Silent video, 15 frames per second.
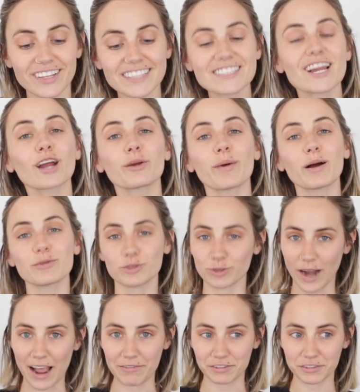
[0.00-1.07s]
Let's talk about
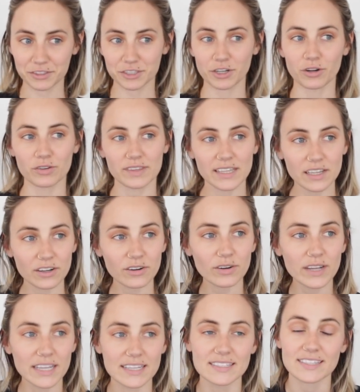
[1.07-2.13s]
travel. So Theo
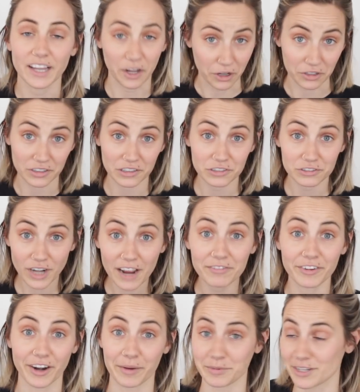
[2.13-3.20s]
is a good little
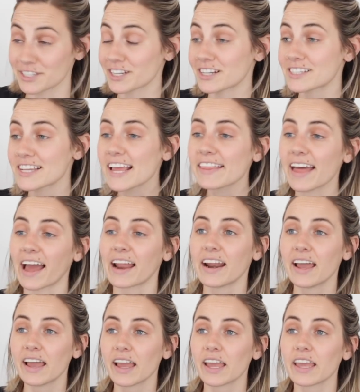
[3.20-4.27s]
traveler, I'm just gonna say that.
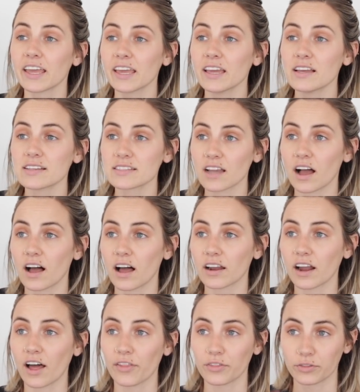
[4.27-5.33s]
He has gone
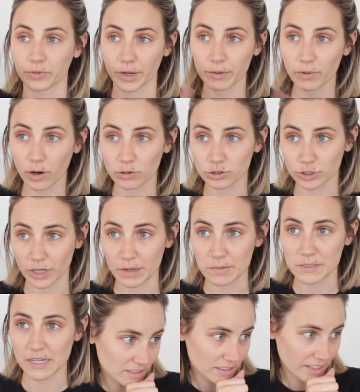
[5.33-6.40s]
on 3 road
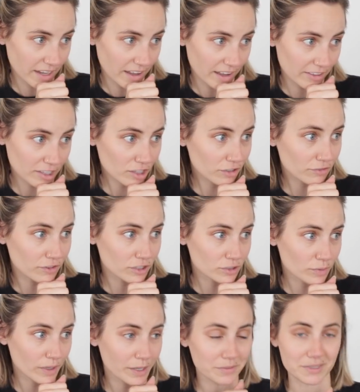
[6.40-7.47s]
trips. Yeah, I think the first
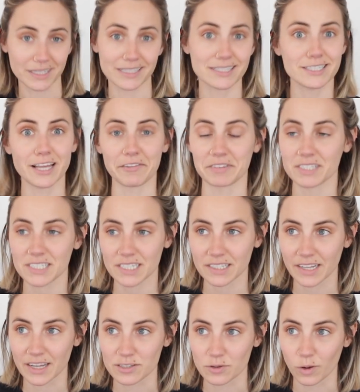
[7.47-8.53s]
one he was like 17
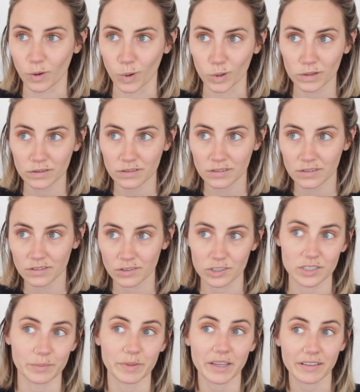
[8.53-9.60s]
days old or
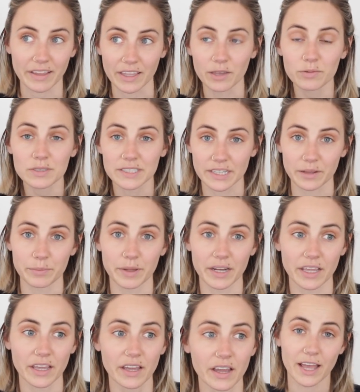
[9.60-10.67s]
something, like he was itty
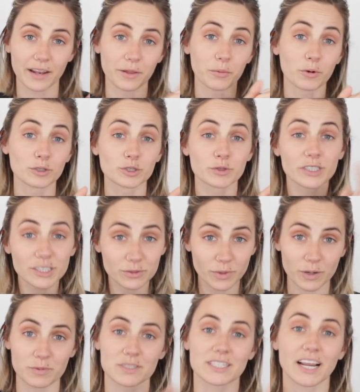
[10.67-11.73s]
bitty. And the most recent
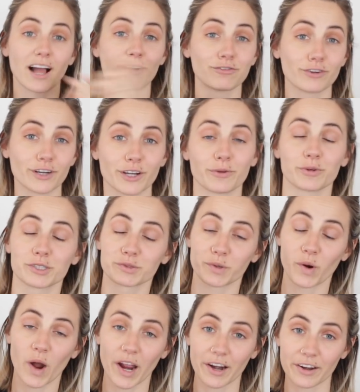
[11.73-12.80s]
one was to California, which
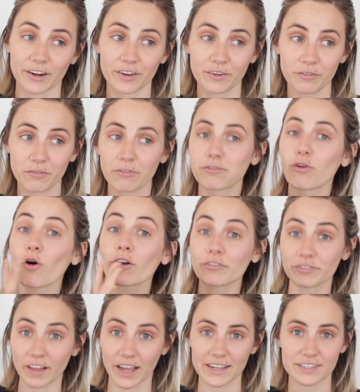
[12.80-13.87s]
required 4
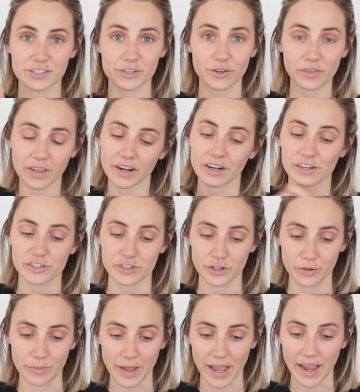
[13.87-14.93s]
flights, 2 there and
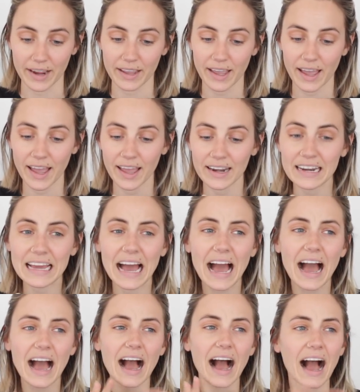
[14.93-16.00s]
2 back. And
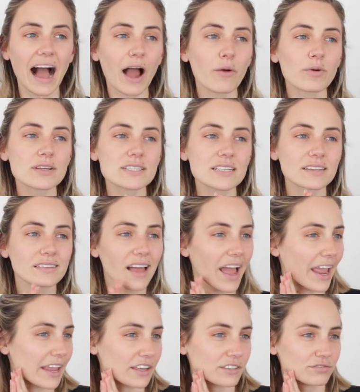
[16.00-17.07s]
I wasn't
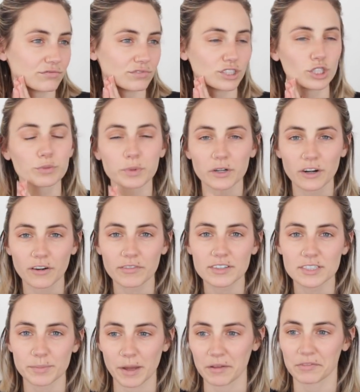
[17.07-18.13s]
like super
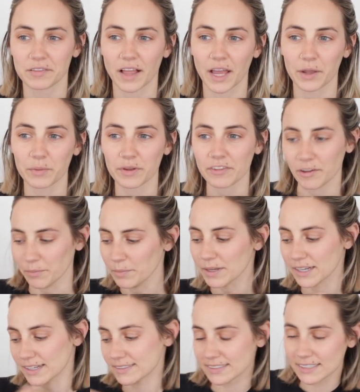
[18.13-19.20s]
nervous about flying with him
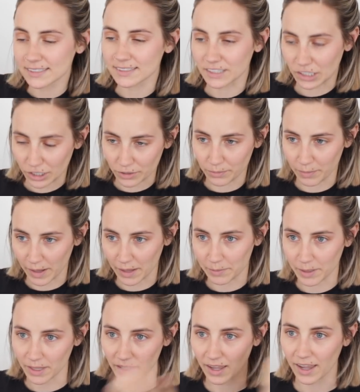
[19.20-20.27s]
because he is a good
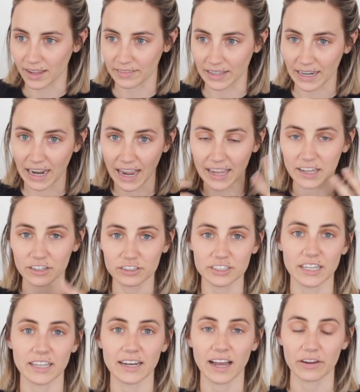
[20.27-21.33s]
baby and like I
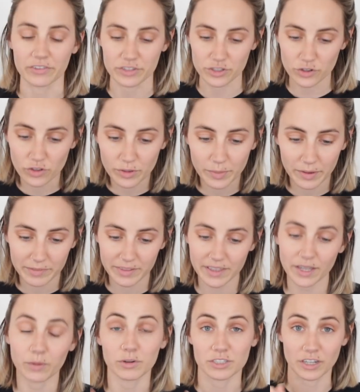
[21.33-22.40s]
understand how to soothe him and
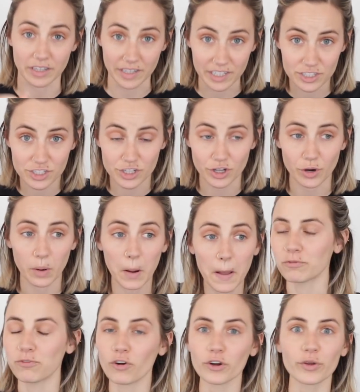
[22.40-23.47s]
everything, which I'll get into.
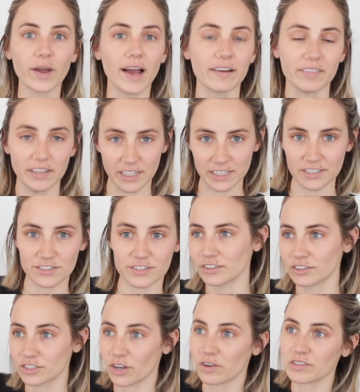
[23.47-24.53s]
Before you have kids,
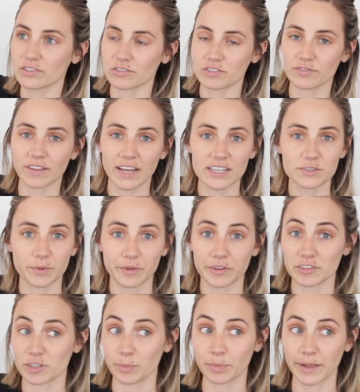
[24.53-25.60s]
there's always those flights where
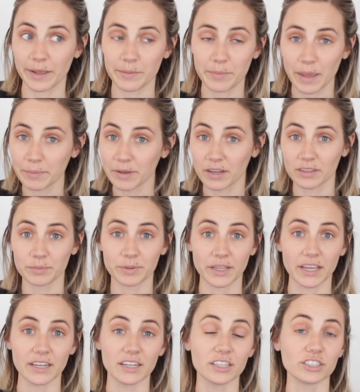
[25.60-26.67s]
there's a baby on the
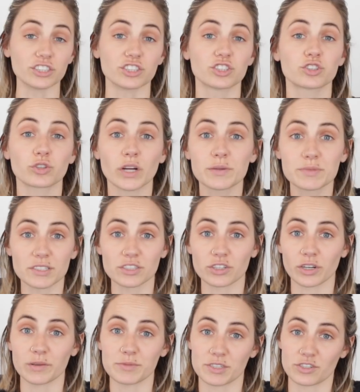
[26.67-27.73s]
plane and it just screams and
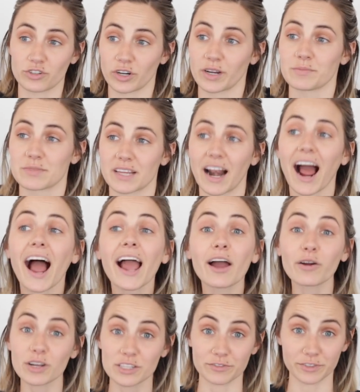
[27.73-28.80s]
screams and screams, and I
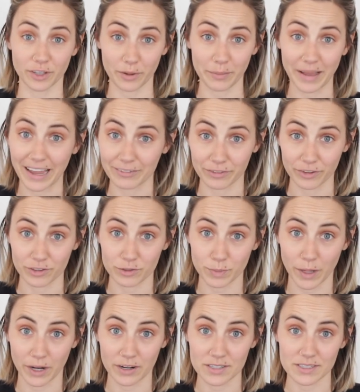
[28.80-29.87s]
always felt bad for those
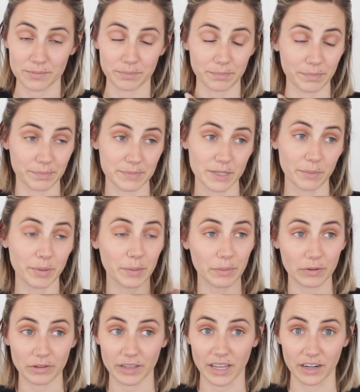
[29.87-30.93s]
parents, and some
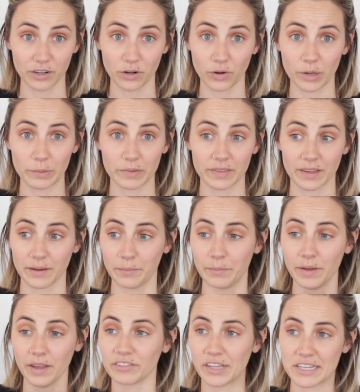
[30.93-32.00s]
people get annoyed with them.
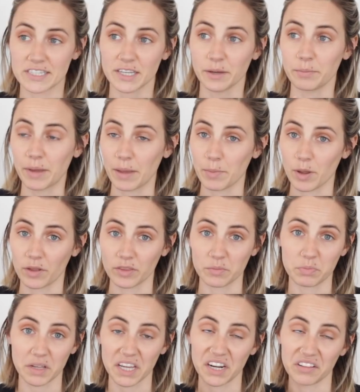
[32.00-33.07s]
They see a baby on the
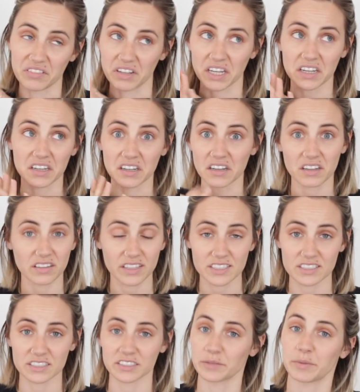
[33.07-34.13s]
plane and they're like, oh, this
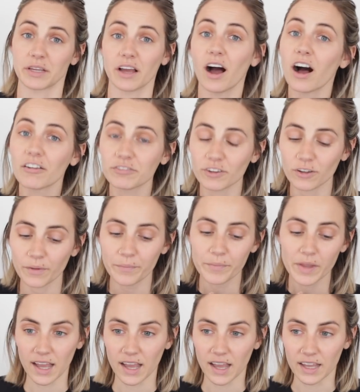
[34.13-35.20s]
is gonna be awful.
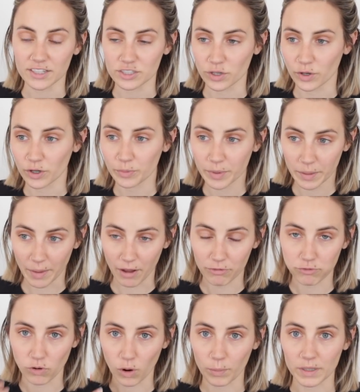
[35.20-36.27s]
And so he'll be about
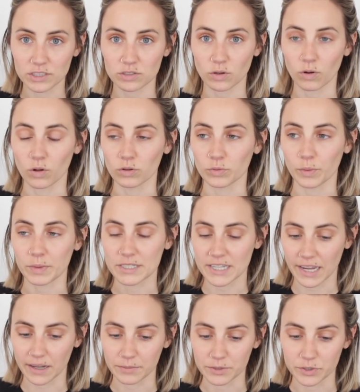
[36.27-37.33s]
4 months old when we take him